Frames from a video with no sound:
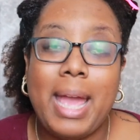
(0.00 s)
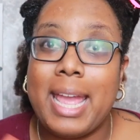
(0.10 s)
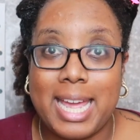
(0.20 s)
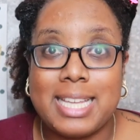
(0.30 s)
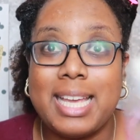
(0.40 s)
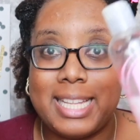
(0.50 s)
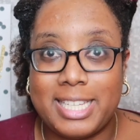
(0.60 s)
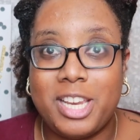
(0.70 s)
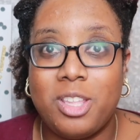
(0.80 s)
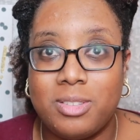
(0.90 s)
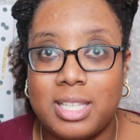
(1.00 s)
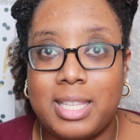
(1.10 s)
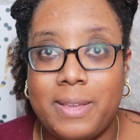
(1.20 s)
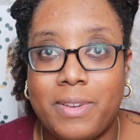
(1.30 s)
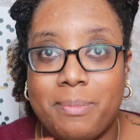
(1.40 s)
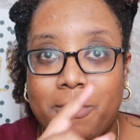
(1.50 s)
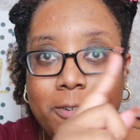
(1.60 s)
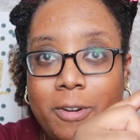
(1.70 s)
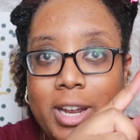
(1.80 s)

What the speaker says: Yes, I did use this leave-in before.